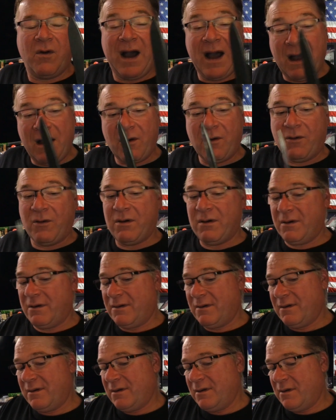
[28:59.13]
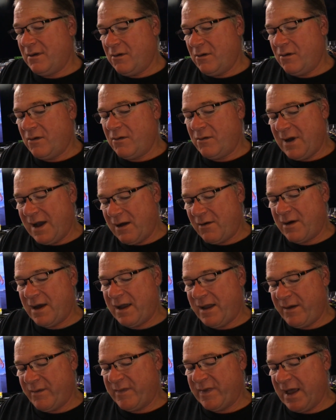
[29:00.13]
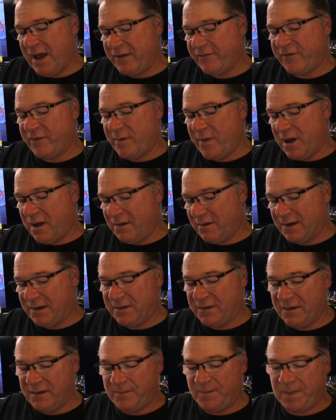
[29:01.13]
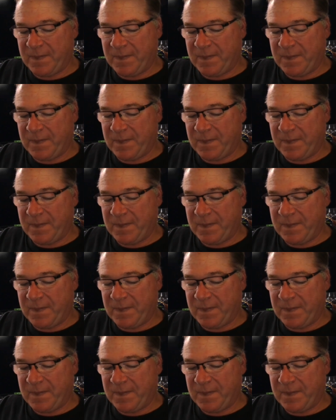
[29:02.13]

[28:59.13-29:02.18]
Wow, wow! I am not from Holland.